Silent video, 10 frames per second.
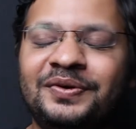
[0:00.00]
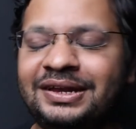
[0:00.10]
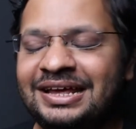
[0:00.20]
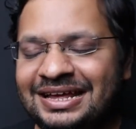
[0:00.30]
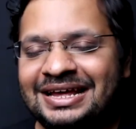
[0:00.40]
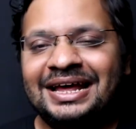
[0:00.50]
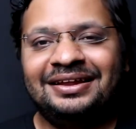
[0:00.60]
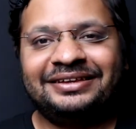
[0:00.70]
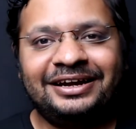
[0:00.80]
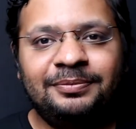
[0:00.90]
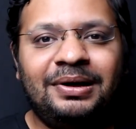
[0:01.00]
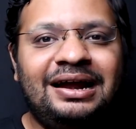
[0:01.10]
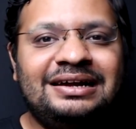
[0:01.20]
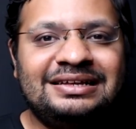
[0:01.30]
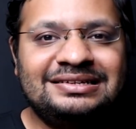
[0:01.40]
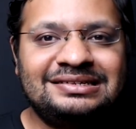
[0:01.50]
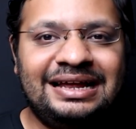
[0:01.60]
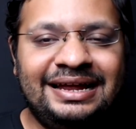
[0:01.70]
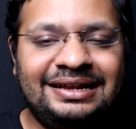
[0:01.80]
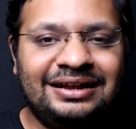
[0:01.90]
one the second part is
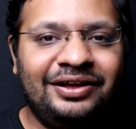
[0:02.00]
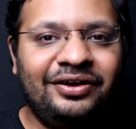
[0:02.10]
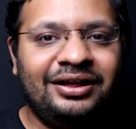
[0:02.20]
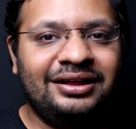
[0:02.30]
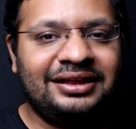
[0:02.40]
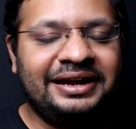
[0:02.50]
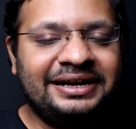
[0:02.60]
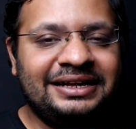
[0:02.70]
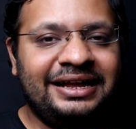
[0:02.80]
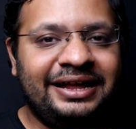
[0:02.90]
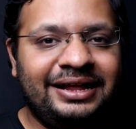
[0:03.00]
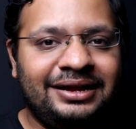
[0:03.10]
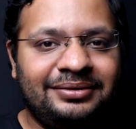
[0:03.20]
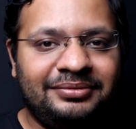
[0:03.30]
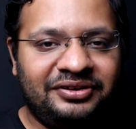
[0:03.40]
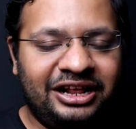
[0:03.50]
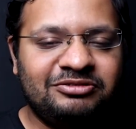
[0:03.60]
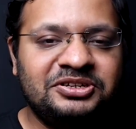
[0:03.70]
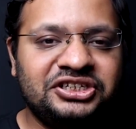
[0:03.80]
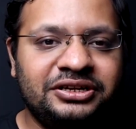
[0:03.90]
like uh, the data
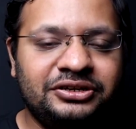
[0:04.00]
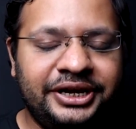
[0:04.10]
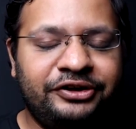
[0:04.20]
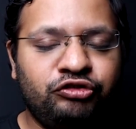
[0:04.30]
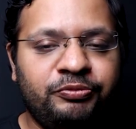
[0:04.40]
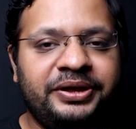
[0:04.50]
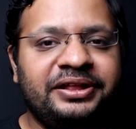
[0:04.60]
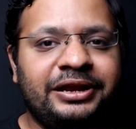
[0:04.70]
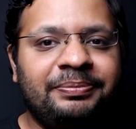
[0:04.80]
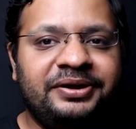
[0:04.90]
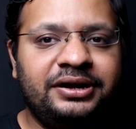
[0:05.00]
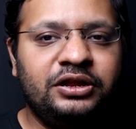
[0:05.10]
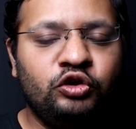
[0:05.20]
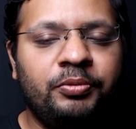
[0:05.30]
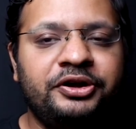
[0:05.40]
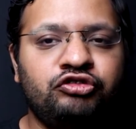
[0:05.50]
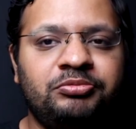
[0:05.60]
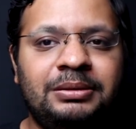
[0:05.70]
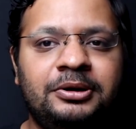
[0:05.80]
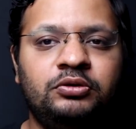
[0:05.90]
transmission it should be encrypted nobody should be
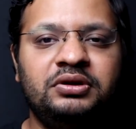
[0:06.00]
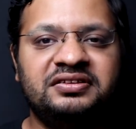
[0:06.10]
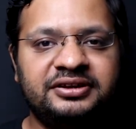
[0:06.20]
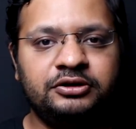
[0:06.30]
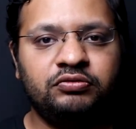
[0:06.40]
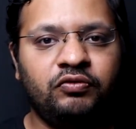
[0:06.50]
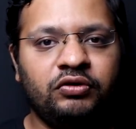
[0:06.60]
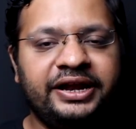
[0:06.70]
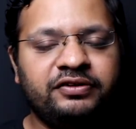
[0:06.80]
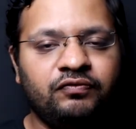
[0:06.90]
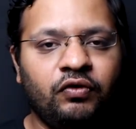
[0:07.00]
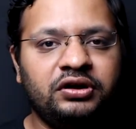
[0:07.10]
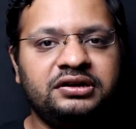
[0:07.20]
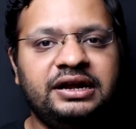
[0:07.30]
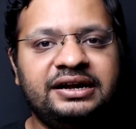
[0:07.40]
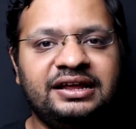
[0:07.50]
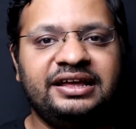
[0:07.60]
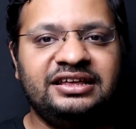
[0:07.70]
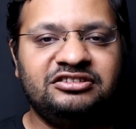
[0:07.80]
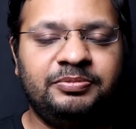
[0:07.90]
able to listen to like what data
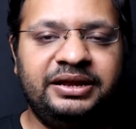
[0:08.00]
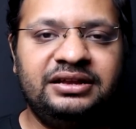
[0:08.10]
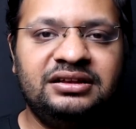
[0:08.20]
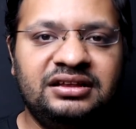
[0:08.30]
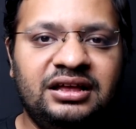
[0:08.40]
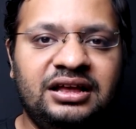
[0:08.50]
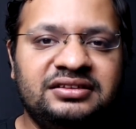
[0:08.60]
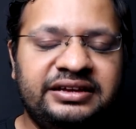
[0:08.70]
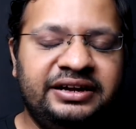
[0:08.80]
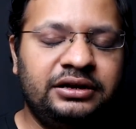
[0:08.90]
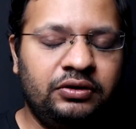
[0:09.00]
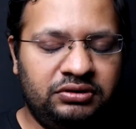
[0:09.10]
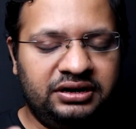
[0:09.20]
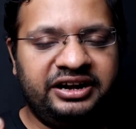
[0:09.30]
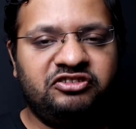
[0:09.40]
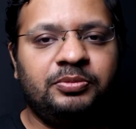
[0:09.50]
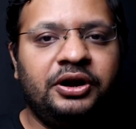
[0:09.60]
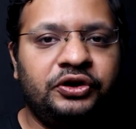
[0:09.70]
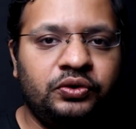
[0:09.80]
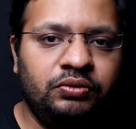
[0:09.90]
is being uh, sent out that's
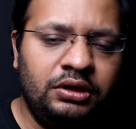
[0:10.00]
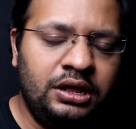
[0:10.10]
part two